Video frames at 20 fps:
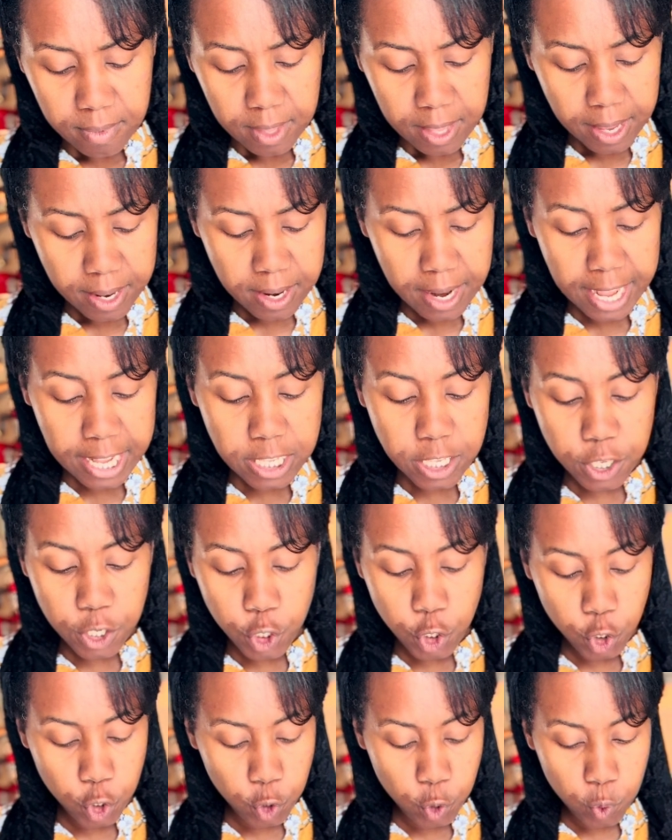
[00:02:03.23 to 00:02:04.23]
next
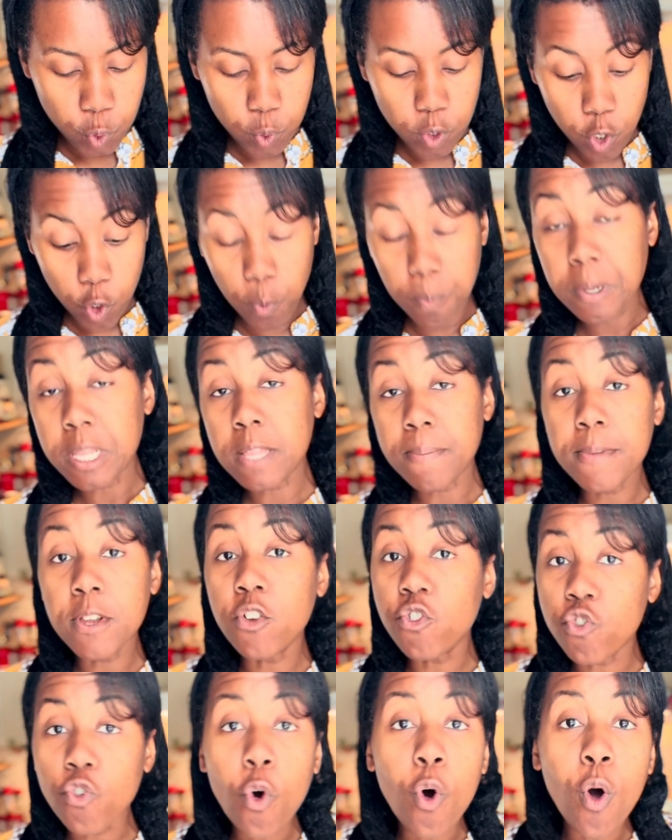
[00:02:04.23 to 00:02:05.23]
to, you can put them in a
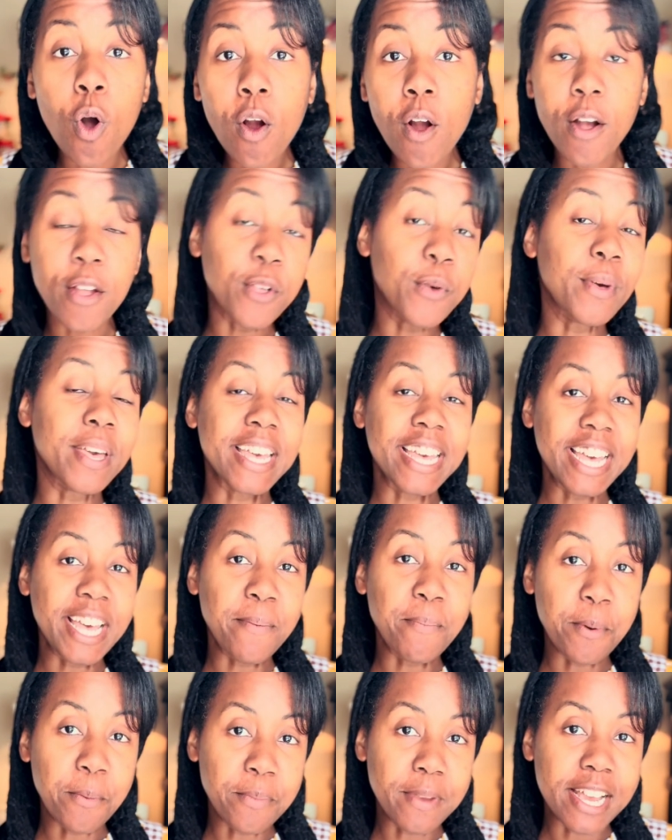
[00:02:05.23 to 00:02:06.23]
drawer, or you can
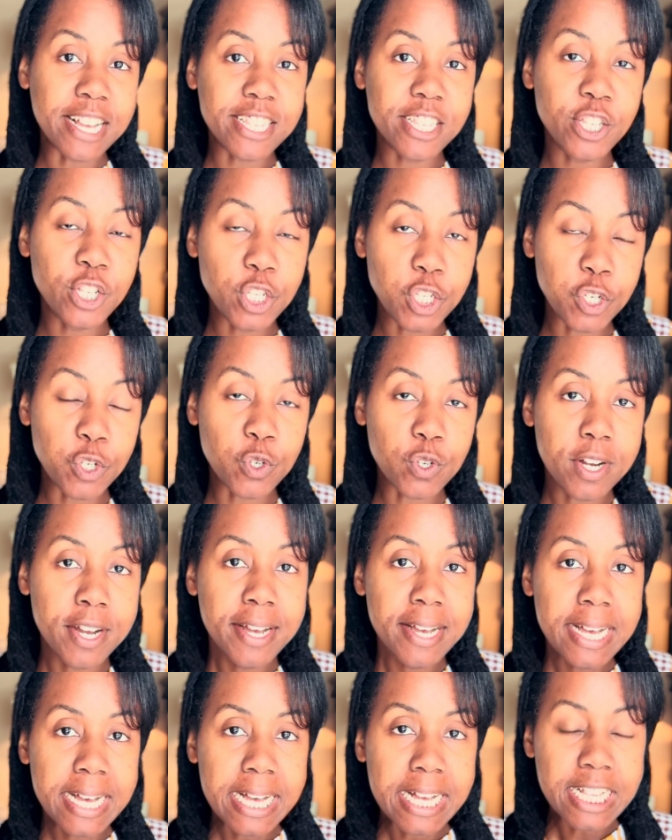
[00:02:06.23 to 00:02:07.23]
keep them next to your
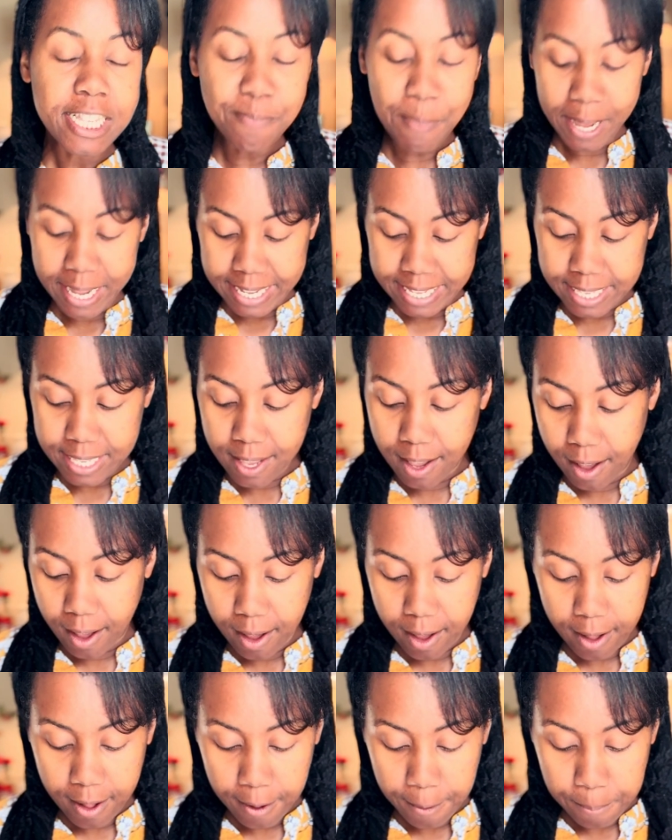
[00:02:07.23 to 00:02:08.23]
spice
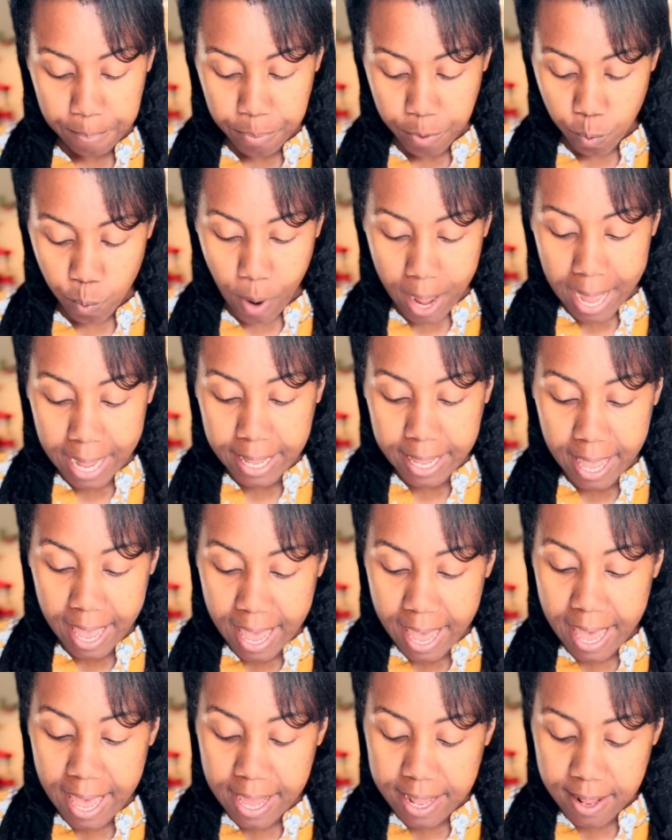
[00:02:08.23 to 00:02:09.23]
rack.
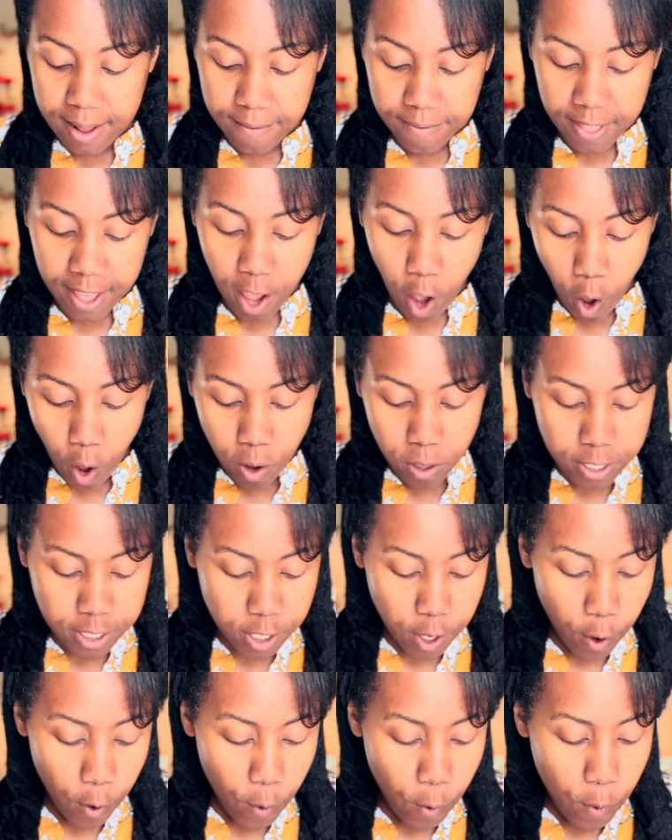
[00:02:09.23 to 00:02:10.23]
And they
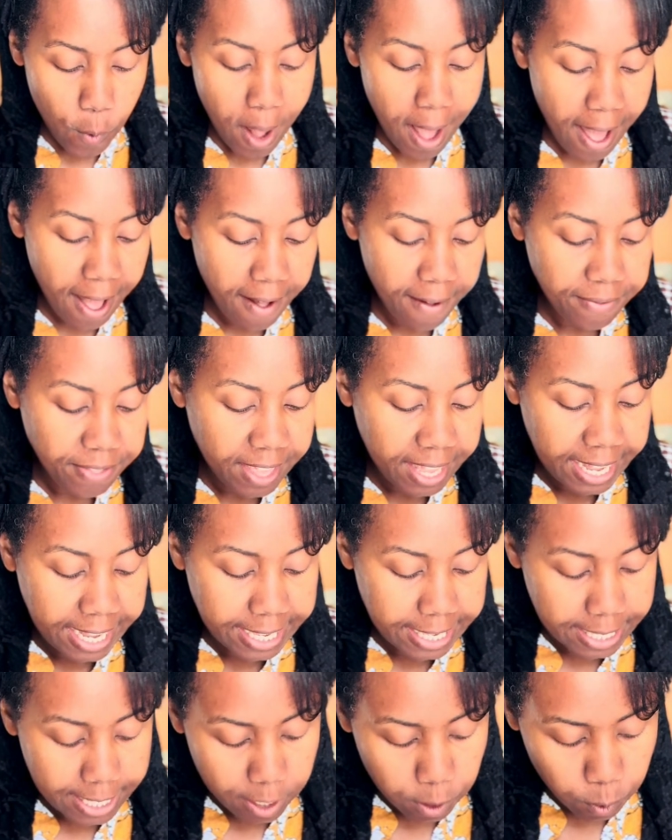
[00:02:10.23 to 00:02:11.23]
also have
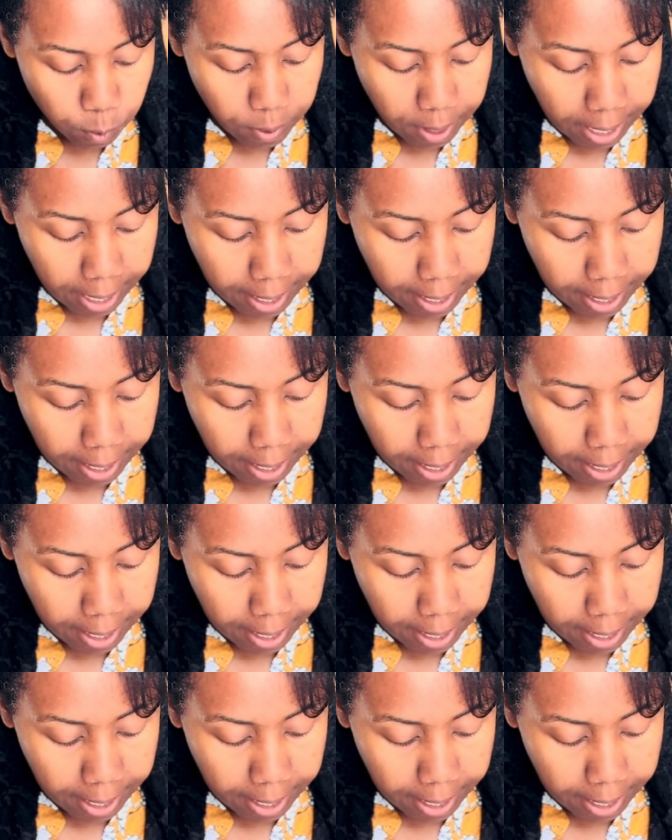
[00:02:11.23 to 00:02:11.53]
these little